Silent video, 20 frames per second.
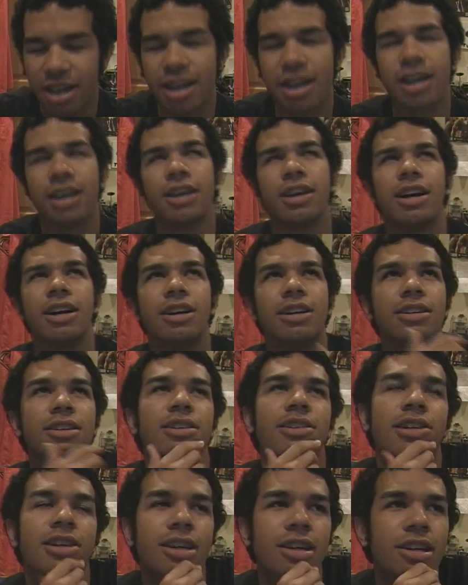I,
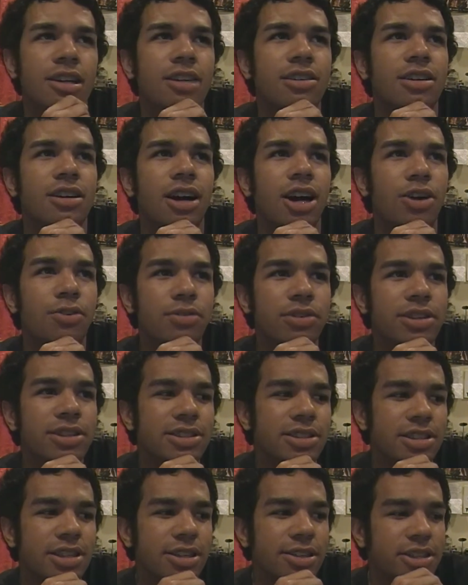I,
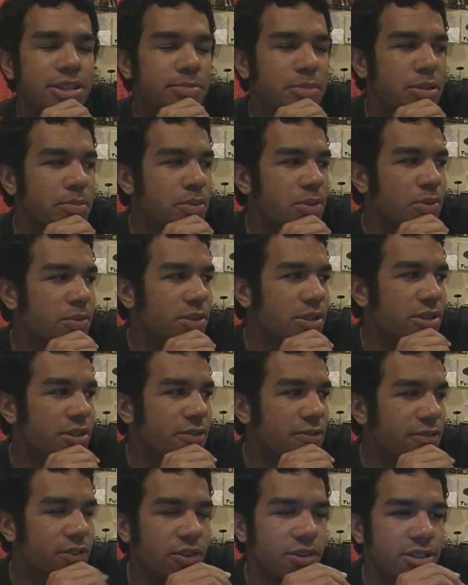want to say this may be one of
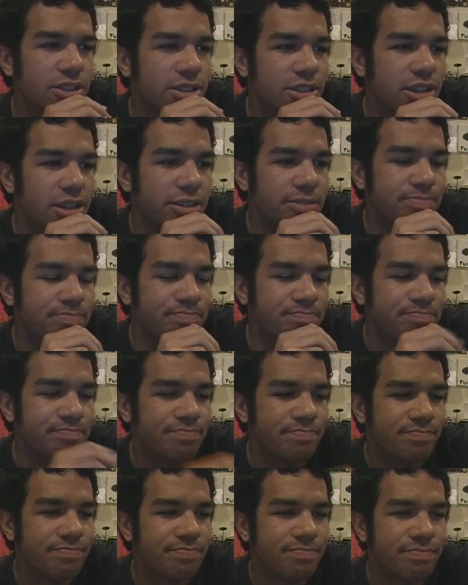the first um,
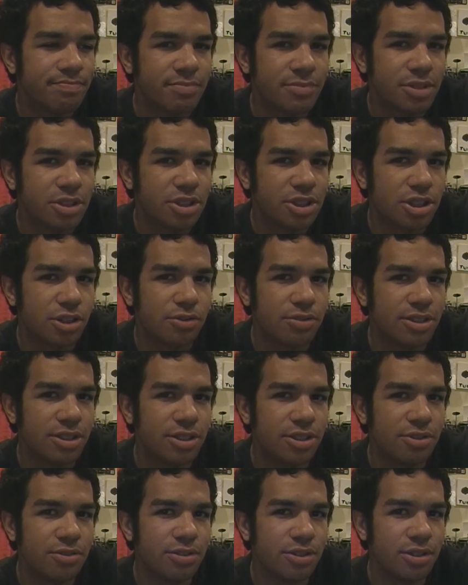
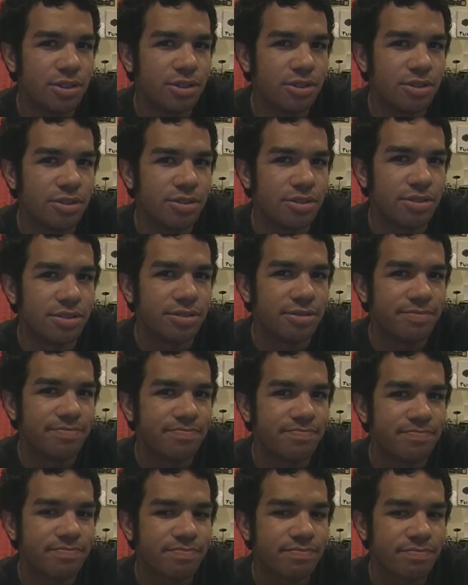shows to do the whole,
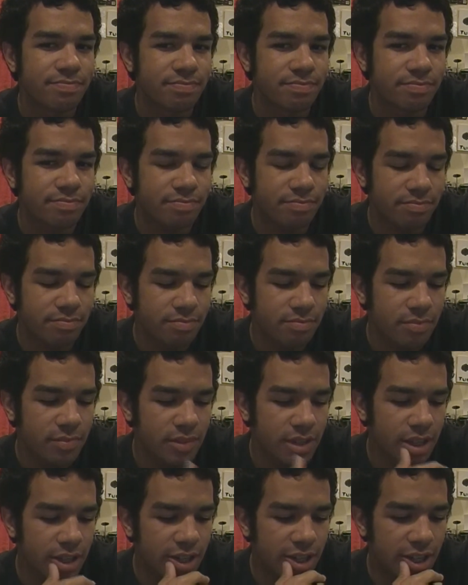
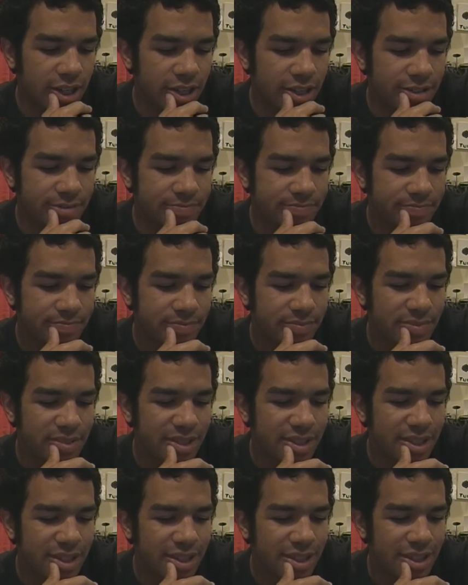uh,
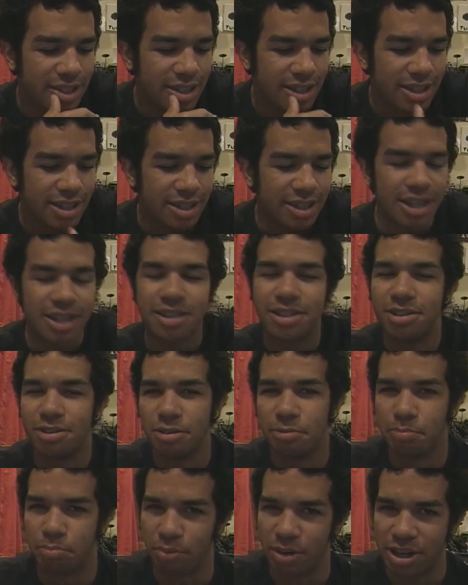like the
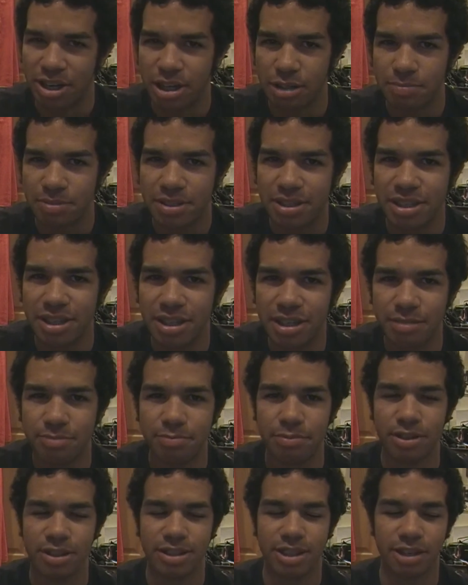whole breakup
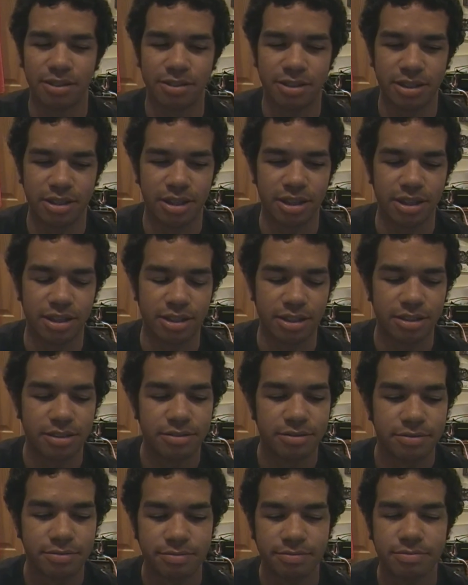scene without the
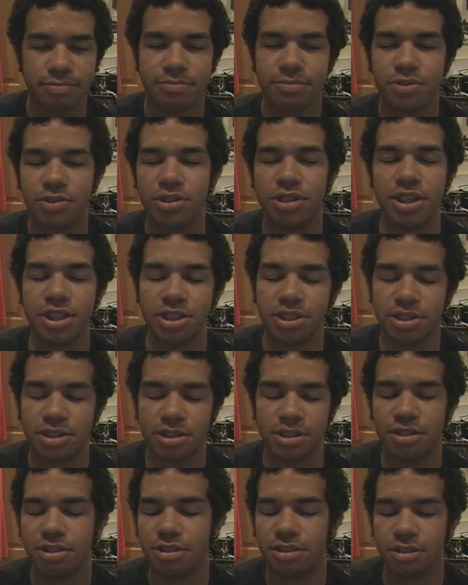
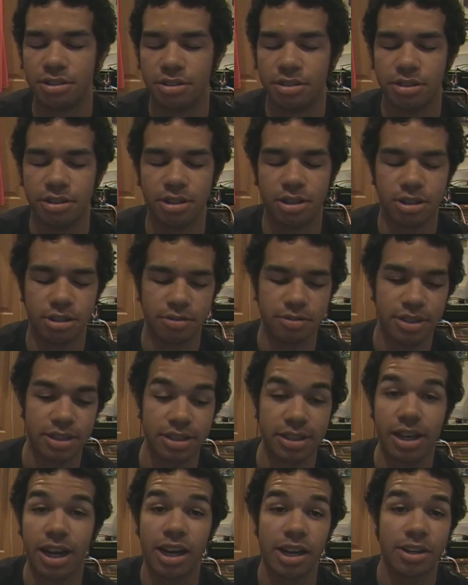traditional oh
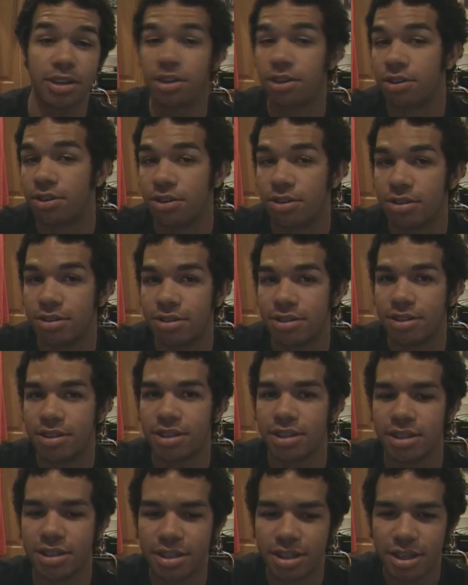it's a guy and a girl
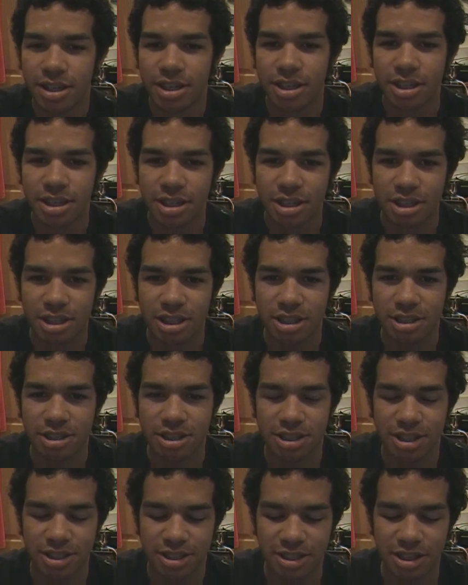thing.
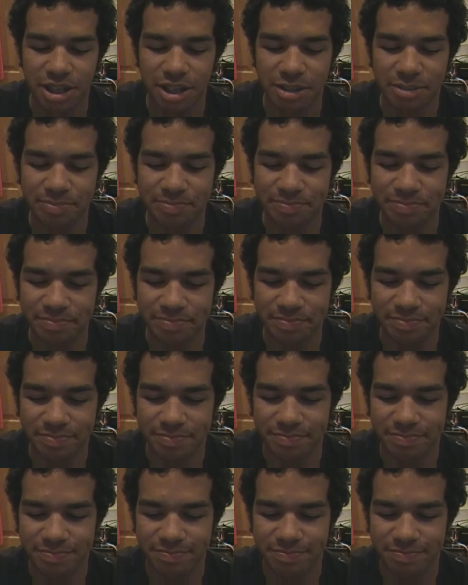It's just um,